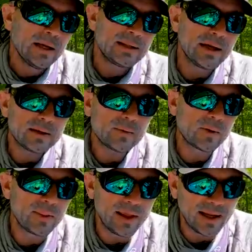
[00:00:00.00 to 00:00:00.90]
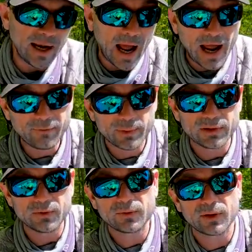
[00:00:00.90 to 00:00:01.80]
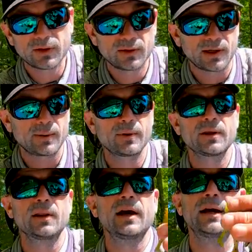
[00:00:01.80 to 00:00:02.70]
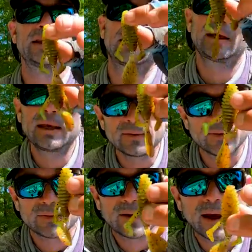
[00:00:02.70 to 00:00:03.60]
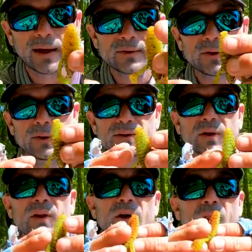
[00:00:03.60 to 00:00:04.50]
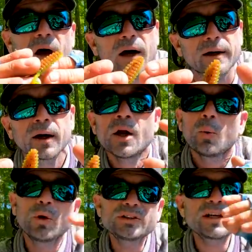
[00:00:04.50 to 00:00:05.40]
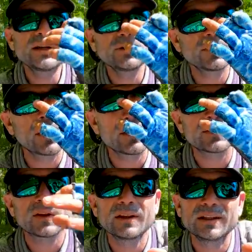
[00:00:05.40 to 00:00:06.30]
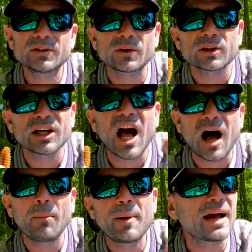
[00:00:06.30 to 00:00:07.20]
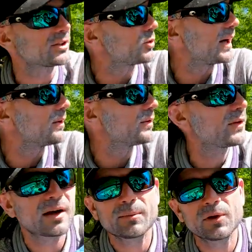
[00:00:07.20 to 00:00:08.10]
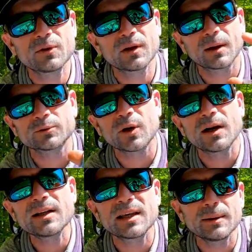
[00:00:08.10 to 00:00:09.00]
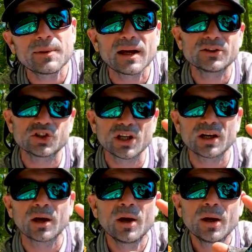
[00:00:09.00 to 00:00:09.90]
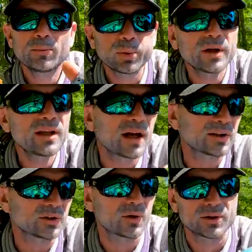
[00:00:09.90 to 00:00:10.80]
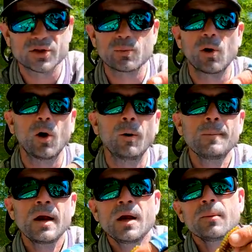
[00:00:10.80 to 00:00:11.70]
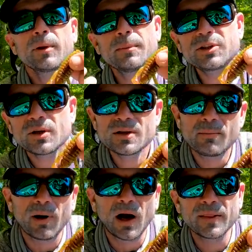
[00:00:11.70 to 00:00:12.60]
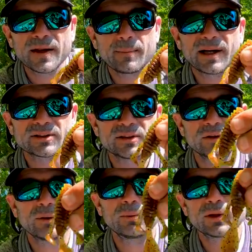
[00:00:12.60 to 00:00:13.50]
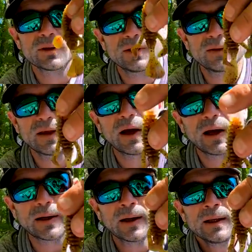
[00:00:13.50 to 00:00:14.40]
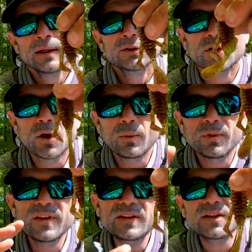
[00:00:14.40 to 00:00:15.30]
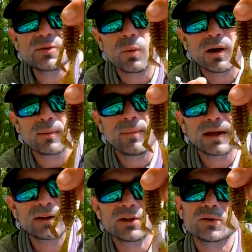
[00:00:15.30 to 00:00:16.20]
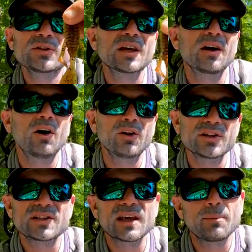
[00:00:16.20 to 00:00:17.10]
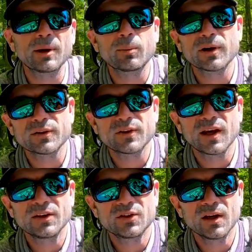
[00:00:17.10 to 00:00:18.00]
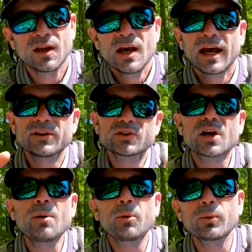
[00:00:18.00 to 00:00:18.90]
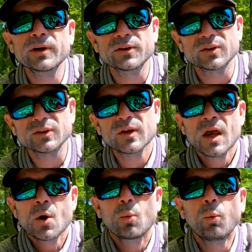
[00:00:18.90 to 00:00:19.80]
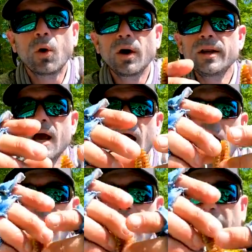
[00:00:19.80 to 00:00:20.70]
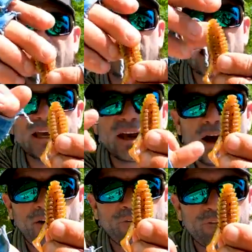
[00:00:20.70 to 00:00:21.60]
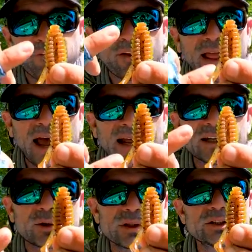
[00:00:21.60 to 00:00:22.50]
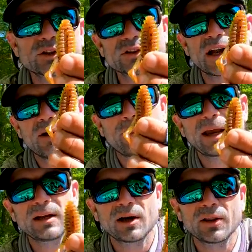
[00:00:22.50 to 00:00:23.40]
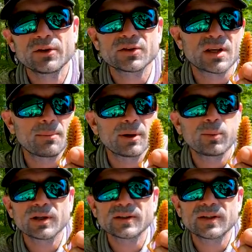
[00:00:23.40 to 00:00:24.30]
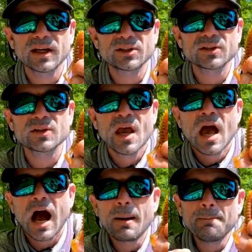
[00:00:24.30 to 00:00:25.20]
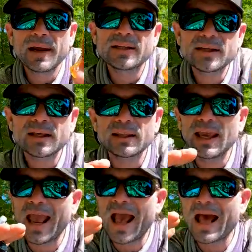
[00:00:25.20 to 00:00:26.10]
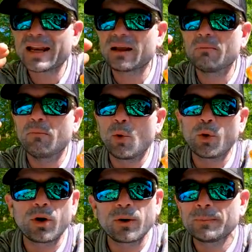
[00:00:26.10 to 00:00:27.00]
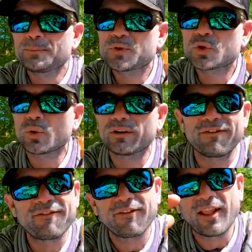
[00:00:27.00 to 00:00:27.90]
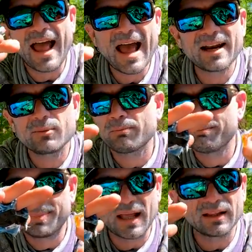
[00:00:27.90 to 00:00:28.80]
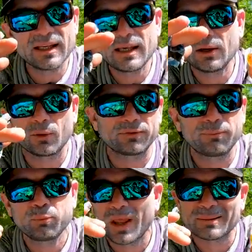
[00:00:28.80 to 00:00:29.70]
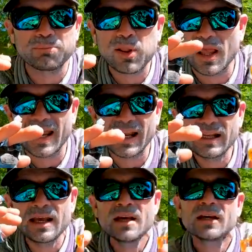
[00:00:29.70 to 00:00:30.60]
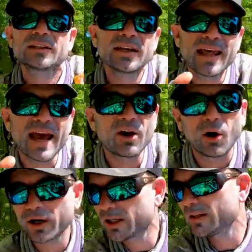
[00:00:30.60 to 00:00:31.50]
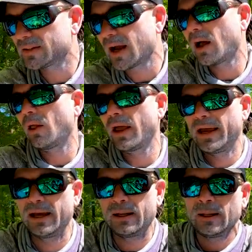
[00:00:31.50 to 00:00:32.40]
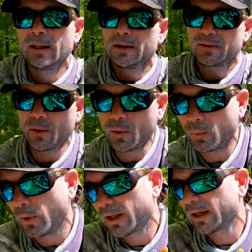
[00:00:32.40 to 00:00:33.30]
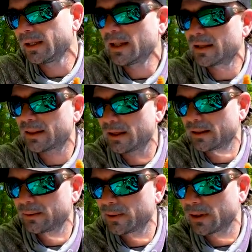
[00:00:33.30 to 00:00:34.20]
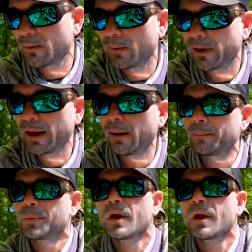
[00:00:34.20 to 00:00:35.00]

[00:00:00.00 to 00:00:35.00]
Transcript: The other one that I've been using that I really like is this guy. So it's a little otter. Once again, you'll notice these are compact trailers that I'm using. I'm trying to keep that jig pretty gosh darn small. But let me show you the mod that I'm actually doing with the otter. So this is what I'm mainly using on the skipping presentation. And there's a couple reasons. One, I like a flat creature style bait on those skipping presentations. I'm basically adding more sort of flat belly or like plane to that archy style head. So when I get that thing, let me get one out.